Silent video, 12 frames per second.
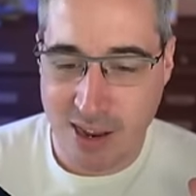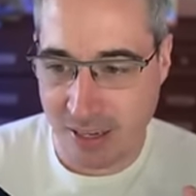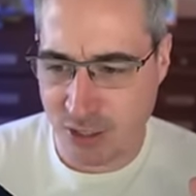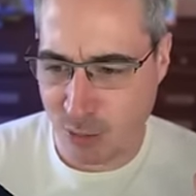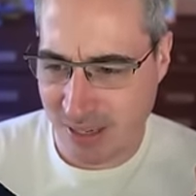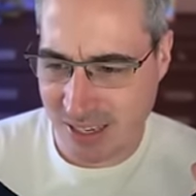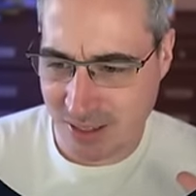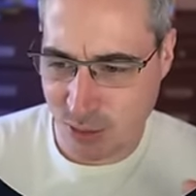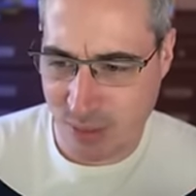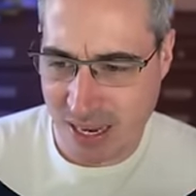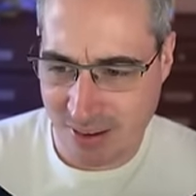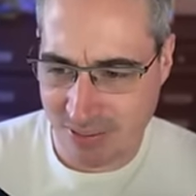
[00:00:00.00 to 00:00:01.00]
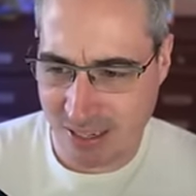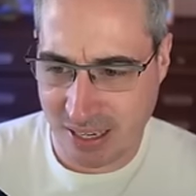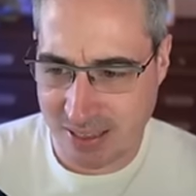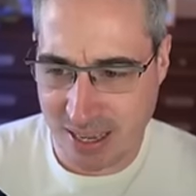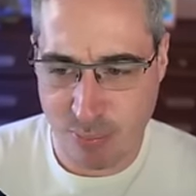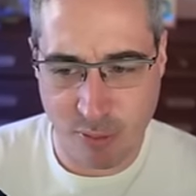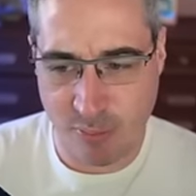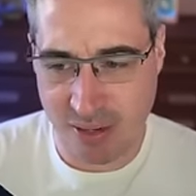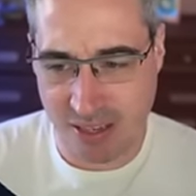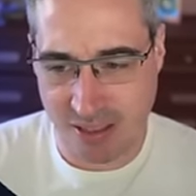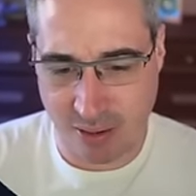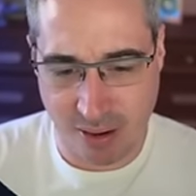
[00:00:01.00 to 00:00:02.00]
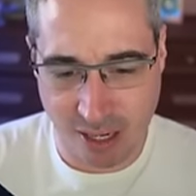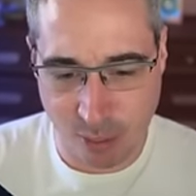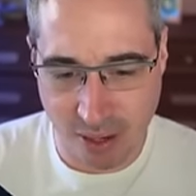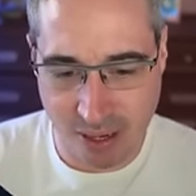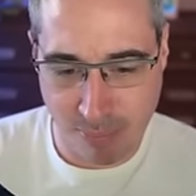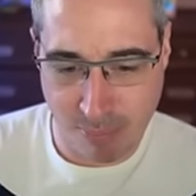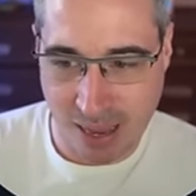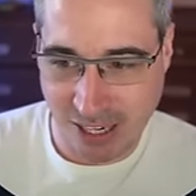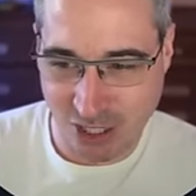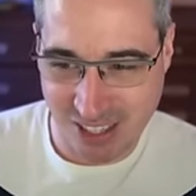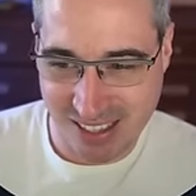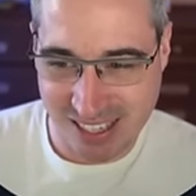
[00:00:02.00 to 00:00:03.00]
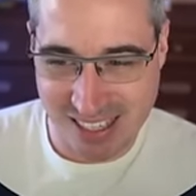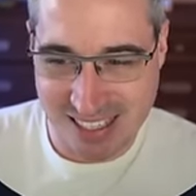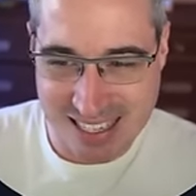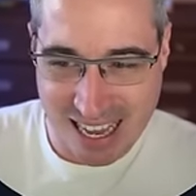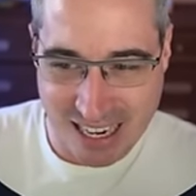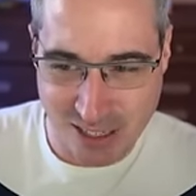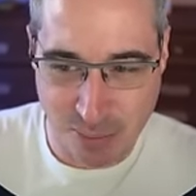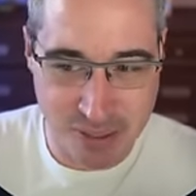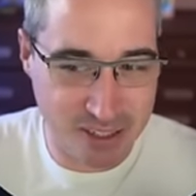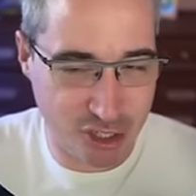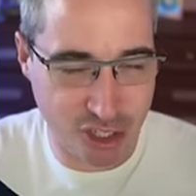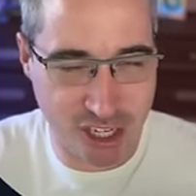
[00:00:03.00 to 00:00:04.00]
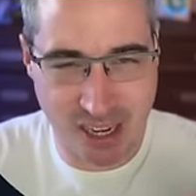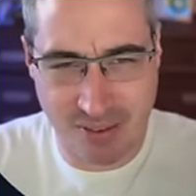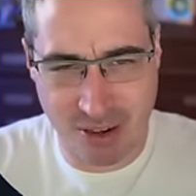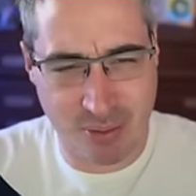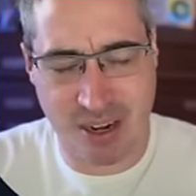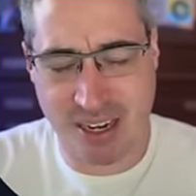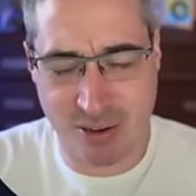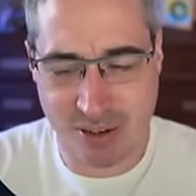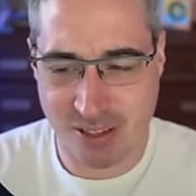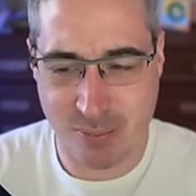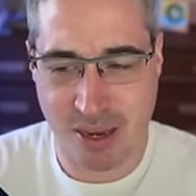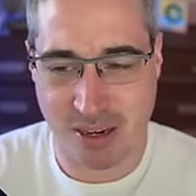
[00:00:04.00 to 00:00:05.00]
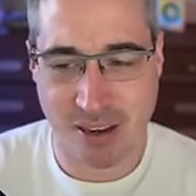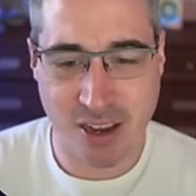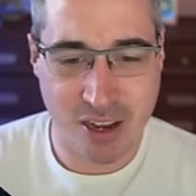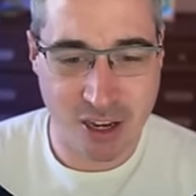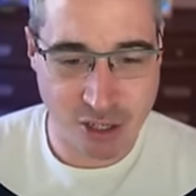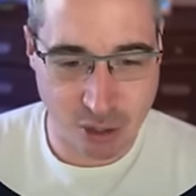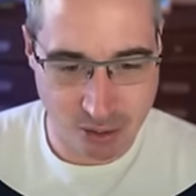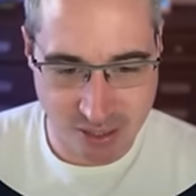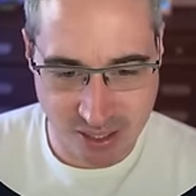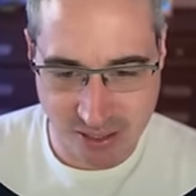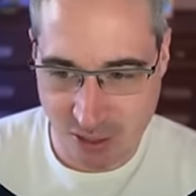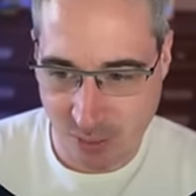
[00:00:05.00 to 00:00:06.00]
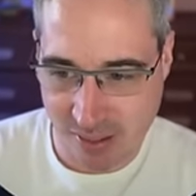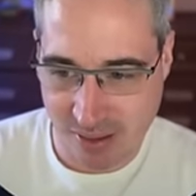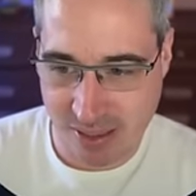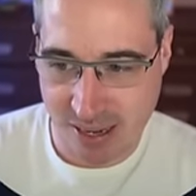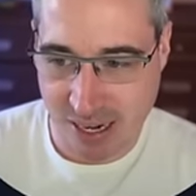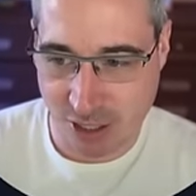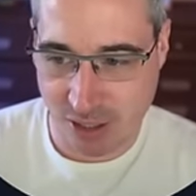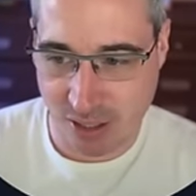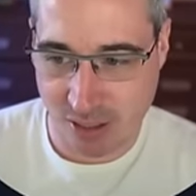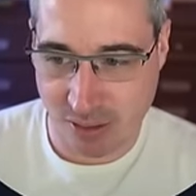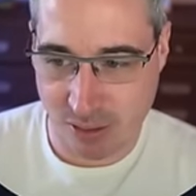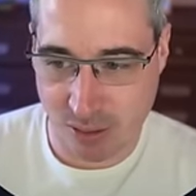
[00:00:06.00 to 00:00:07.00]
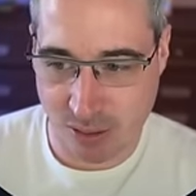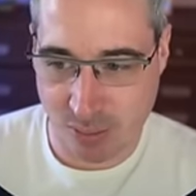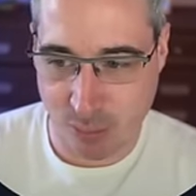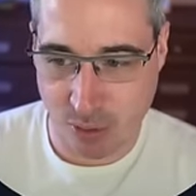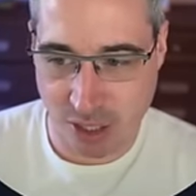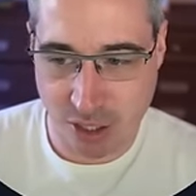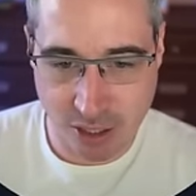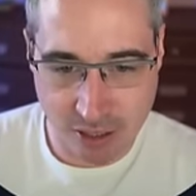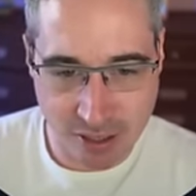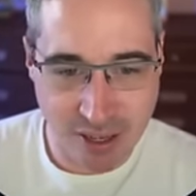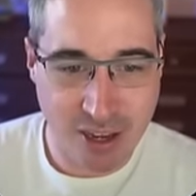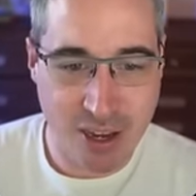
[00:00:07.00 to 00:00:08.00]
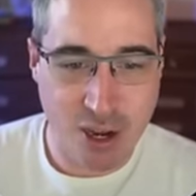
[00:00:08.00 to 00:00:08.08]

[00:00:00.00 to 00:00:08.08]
And so because we have to get that movement in there anyway, matching the exact positioning of it right now doesn't make total sense. So I think that actually looks pretty good.